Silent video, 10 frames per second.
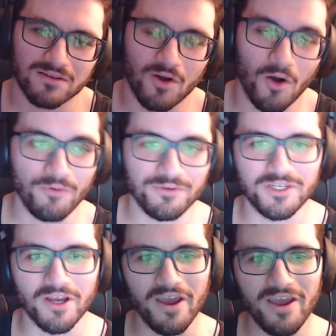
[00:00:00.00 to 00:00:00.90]
Oh,
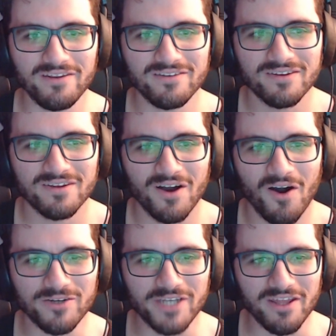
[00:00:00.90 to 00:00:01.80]
shit!
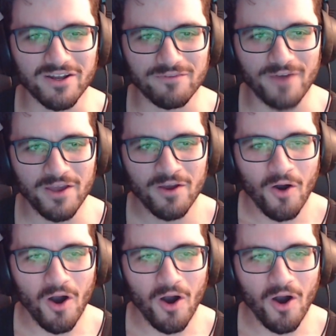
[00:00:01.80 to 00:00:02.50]
Oh, shit, they're gonna fight!